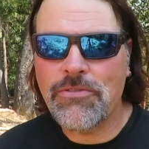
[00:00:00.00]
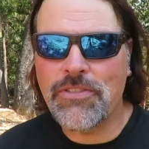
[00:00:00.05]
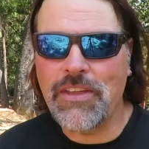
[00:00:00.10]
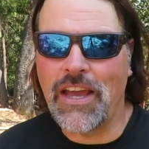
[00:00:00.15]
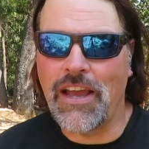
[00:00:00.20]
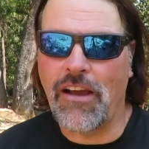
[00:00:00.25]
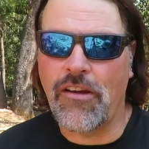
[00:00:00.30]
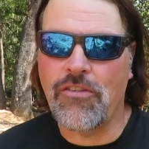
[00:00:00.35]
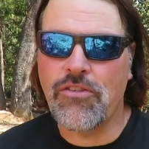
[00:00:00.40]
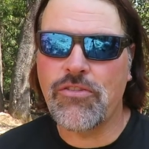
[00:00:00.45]

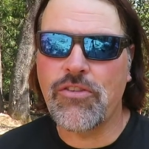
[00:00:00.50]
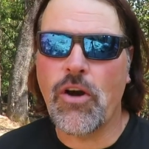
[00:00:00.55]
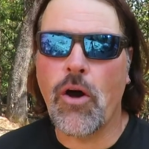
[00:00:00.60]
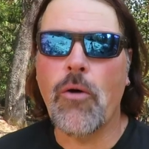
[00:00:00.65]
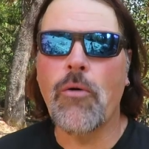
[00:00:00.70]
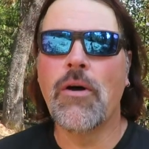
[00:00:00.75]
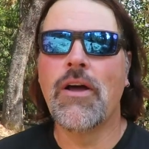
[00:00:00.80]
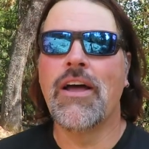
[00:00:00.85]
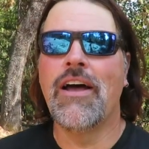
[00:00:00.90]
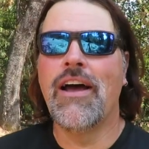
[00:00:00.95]
things.
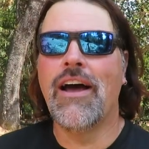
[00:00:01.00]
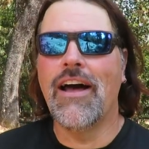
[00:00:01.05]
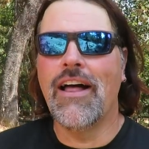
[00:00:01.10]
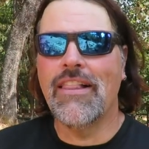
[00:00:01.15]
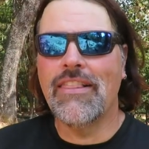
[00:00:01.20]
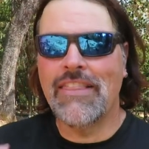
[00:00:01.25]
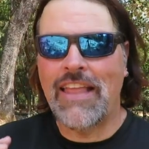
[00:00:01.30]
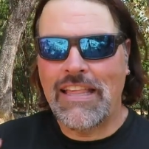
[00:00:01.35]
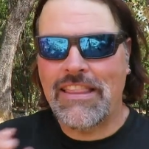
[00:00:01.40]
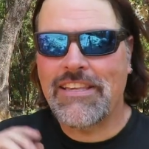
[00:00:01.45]
So
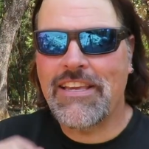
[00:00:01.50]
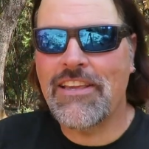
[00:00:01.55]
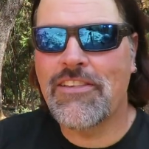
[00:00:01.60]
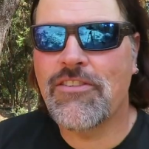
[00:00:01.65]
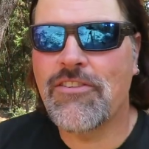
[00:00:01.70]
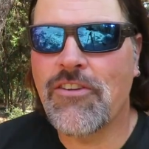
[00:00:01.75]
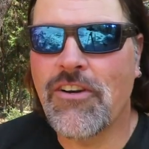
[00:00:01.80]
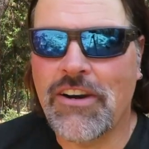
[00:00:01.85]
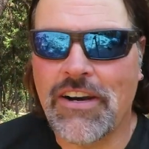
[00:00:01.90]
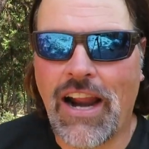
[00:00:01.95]
let's get
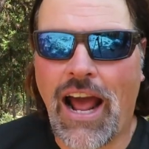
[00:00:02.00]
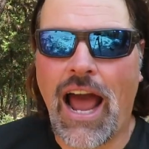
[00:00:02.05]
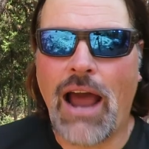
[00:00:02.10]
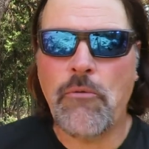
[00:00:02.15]
started.